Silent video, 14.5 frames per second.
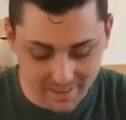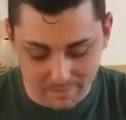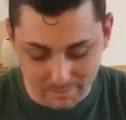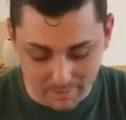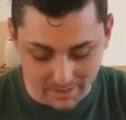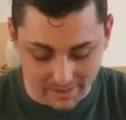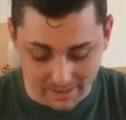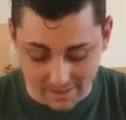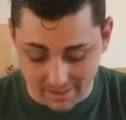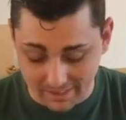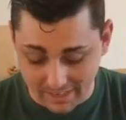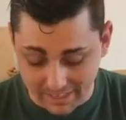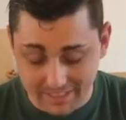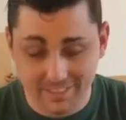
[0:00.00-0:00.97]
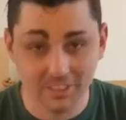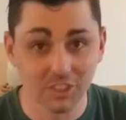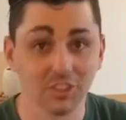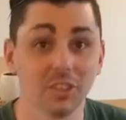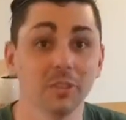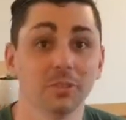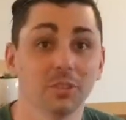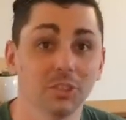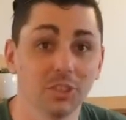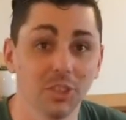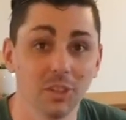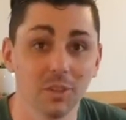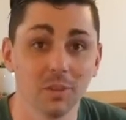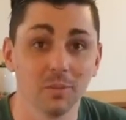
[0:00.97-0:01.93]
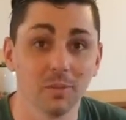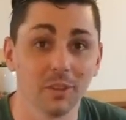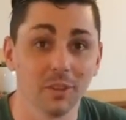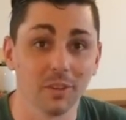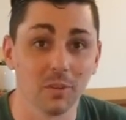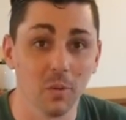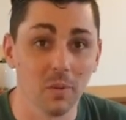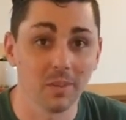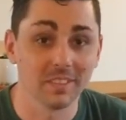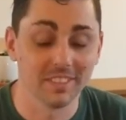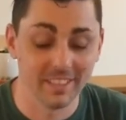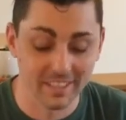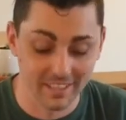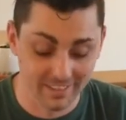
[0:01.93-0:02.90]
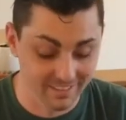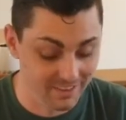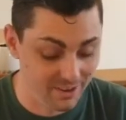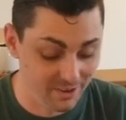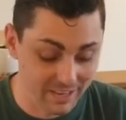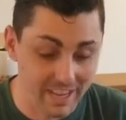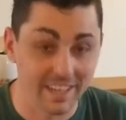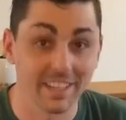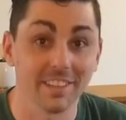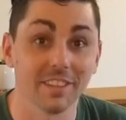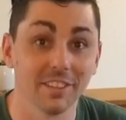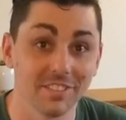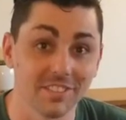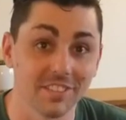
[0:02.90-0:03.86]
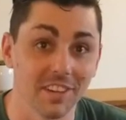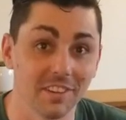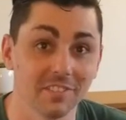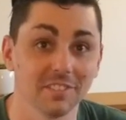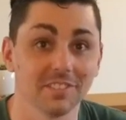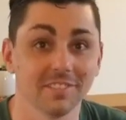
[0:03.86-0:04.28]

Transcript: but I guess it just goes to show when you're in quarantine, you know, you gotta get the good stuff.